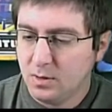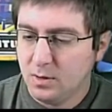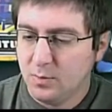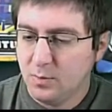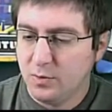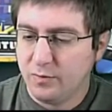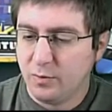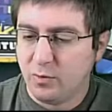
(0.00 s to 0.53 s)

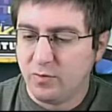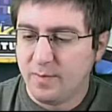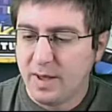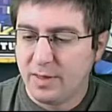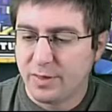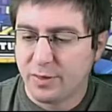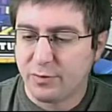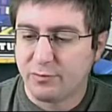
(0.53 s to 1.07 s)
Move the
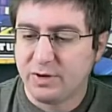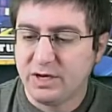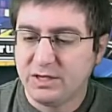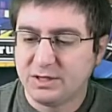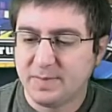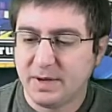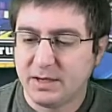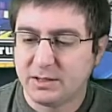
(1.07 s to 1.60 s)
Wolfman 3
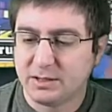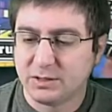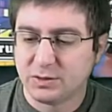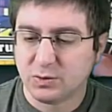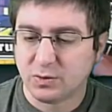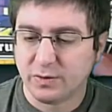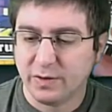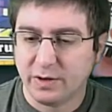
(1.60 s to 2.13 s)
spaces
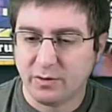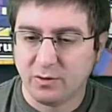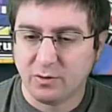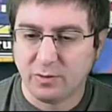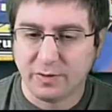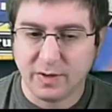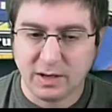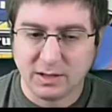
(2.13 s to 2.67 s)
toward the hero
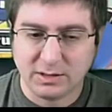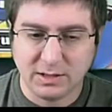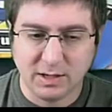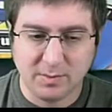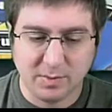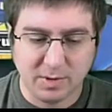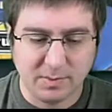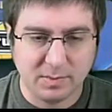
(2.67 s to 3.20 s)
with the hunted
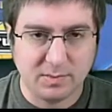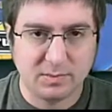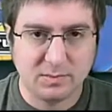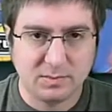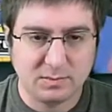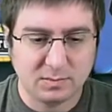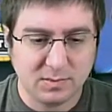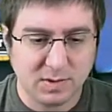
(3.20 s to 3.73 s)
emblem.
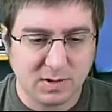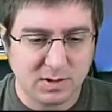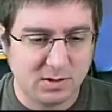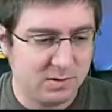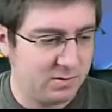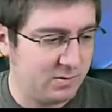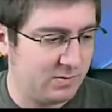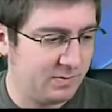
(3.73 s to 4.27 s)
Uh-oh.